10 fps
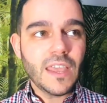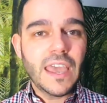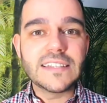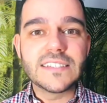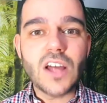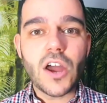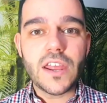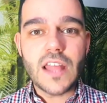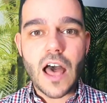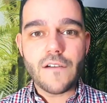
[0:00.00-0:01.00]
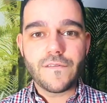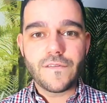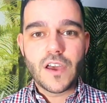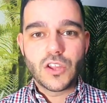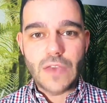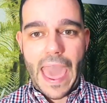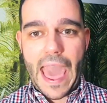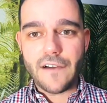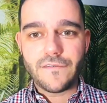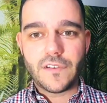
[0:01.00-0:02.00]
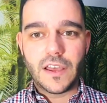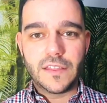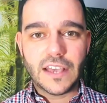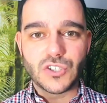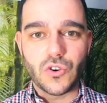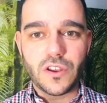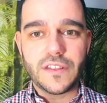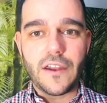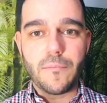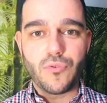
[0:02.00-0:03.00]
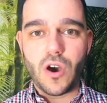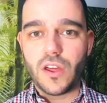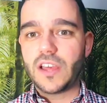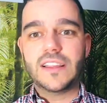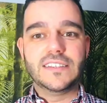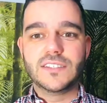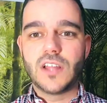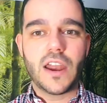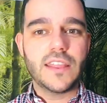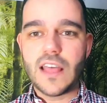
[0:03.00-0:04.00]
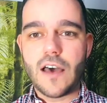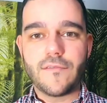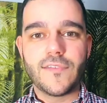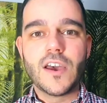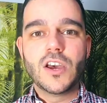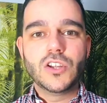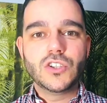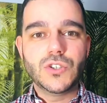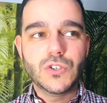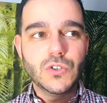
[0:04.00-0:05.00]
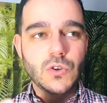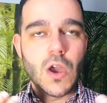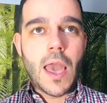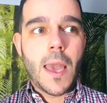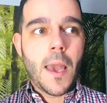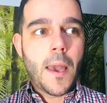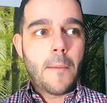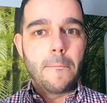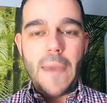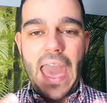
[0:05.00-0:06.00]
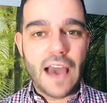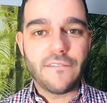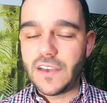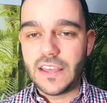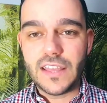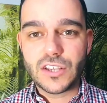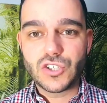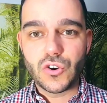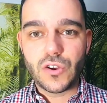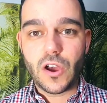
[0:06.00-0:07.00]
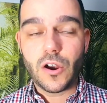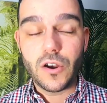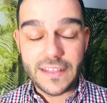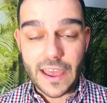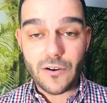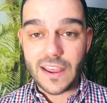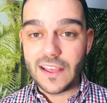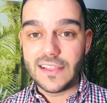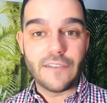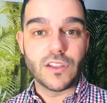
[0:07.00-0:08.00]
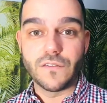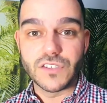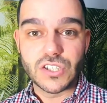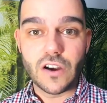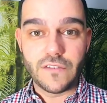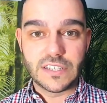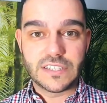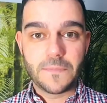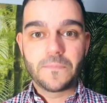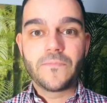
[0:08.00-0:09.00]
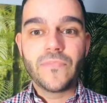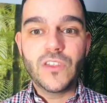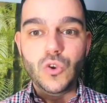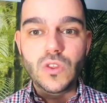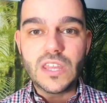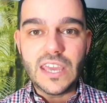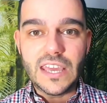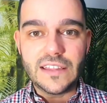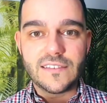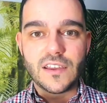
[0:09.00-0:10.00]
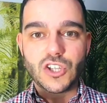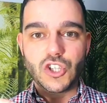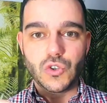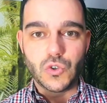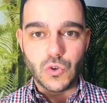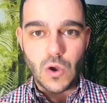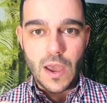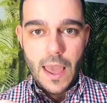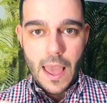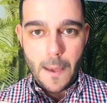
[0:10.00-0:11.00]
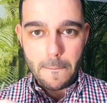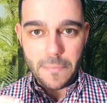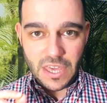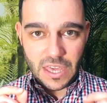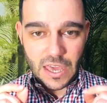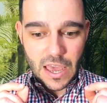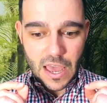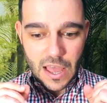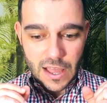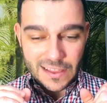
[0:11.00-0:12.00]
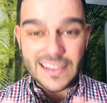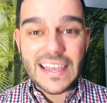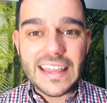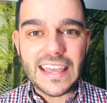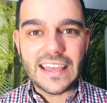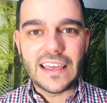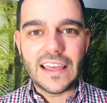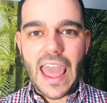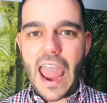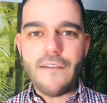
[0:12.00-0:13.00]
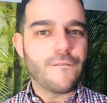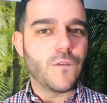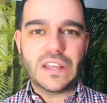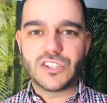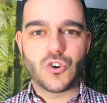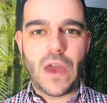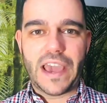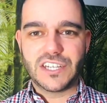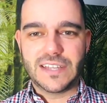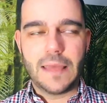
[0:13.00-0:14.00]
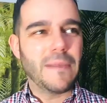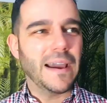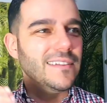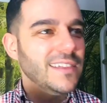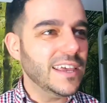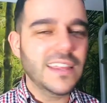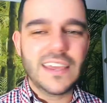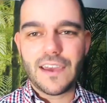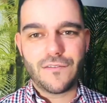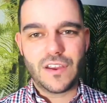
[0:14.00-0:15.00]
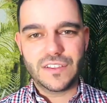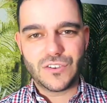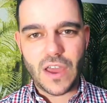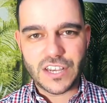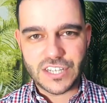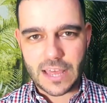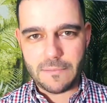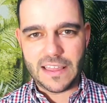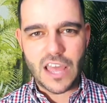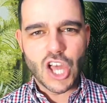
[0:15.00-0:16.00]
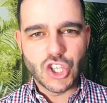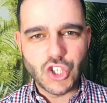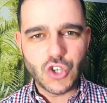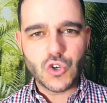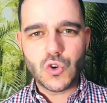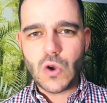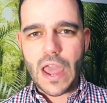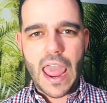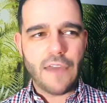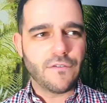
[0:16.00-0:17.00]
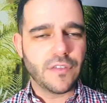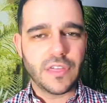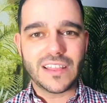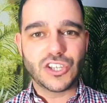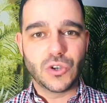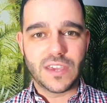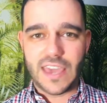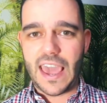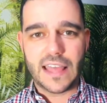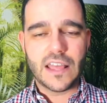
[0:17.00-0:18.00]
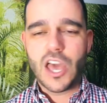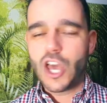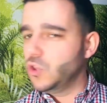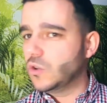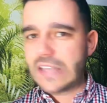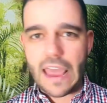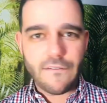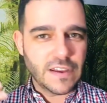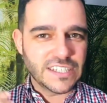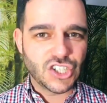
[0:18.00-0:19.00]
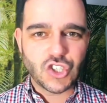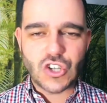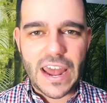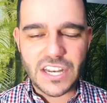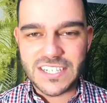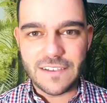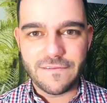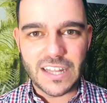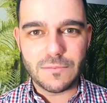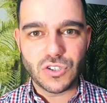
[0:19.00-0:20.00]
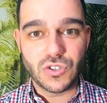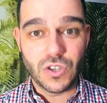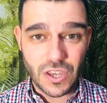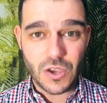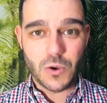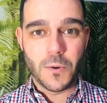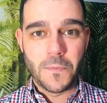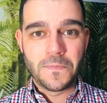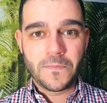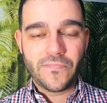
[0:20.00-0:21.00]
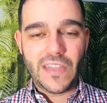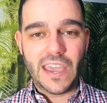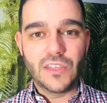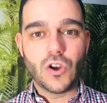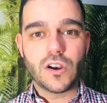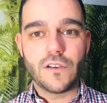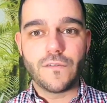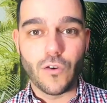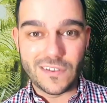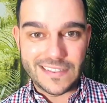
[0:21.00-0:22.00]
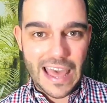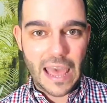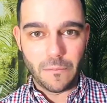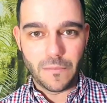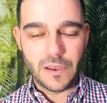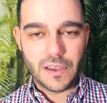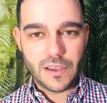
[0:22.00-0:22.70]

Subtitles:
it's not enough to have an extraordinary product, it's not enough to have an extraordinary level of service. You need to be leading every interaction. by leading every interaction, I mean do everything that you can, use every strategy available to you in order for them